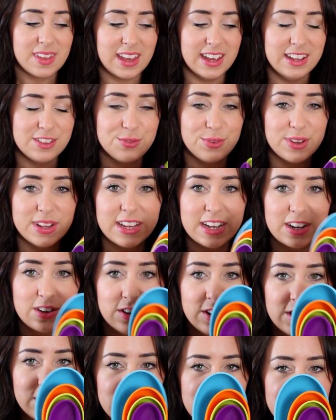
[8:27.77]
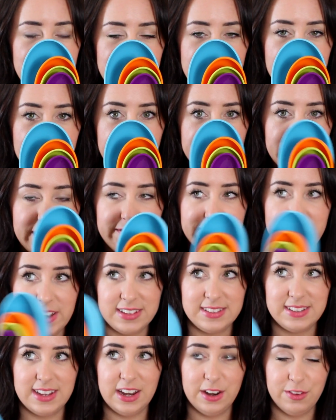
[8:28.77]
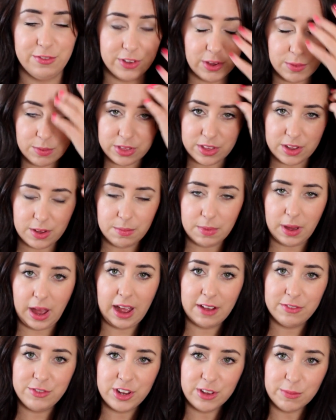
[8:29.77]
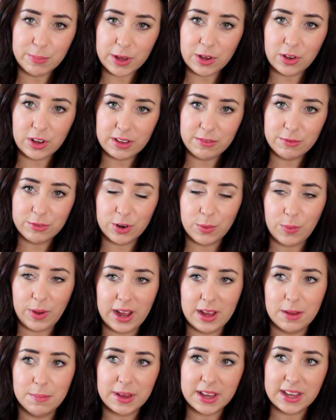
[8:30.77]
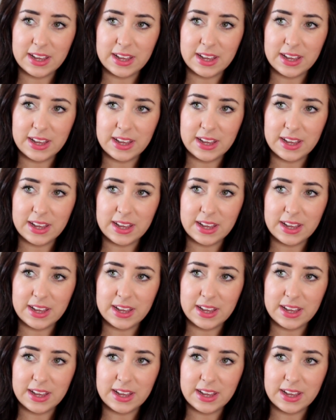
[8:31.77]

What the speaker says: It's really good to invest in a few of them after you've been cooking for a while,